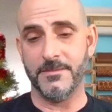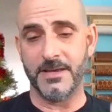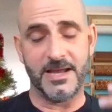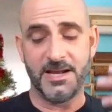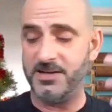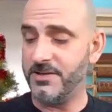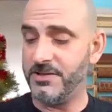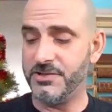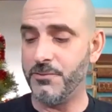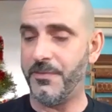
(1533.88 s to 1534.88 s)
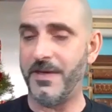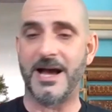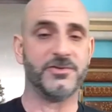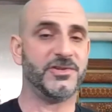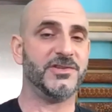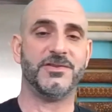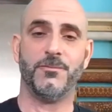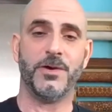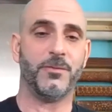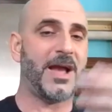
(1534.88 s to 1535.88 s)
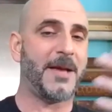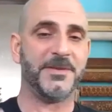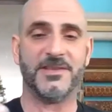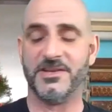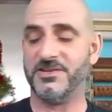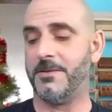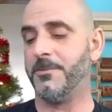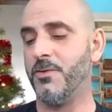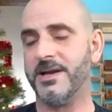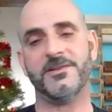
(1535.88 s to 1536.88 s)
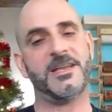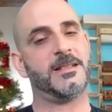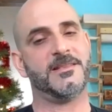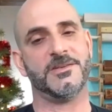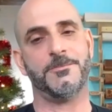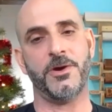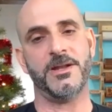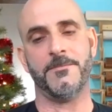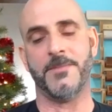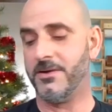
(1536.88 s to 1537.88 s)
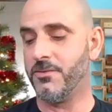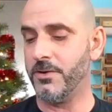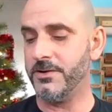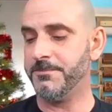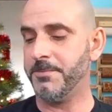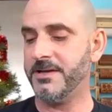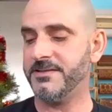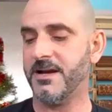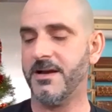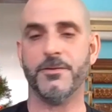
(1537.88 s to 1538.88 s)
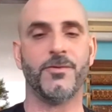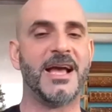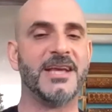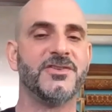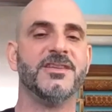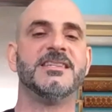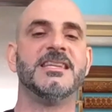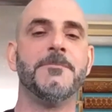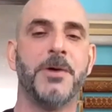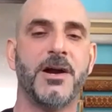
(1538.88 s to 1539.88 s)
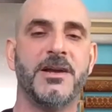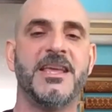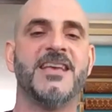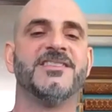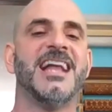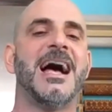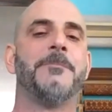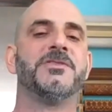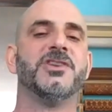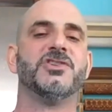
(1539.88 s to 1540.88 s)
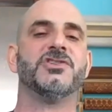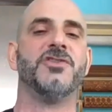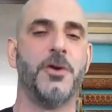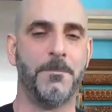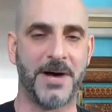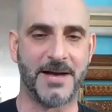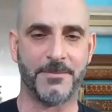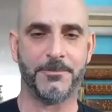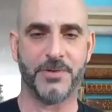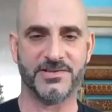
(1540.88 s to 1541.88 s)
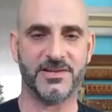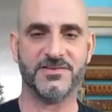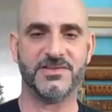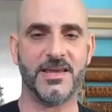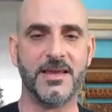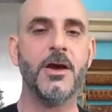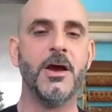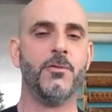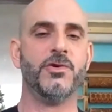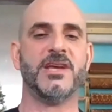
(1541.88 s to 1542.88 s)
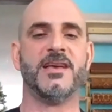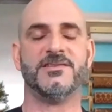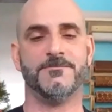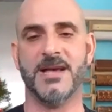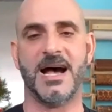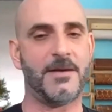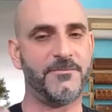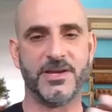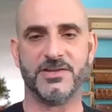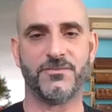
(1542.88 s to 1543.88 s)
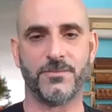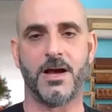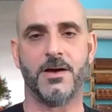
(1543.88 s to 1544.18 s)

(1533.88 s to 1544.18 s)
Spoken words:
And into the 2000s, we're wrapping things up quickly at this point in my course, but the rise of the Tea Party as an opposition to the Obama presidency, which has obvious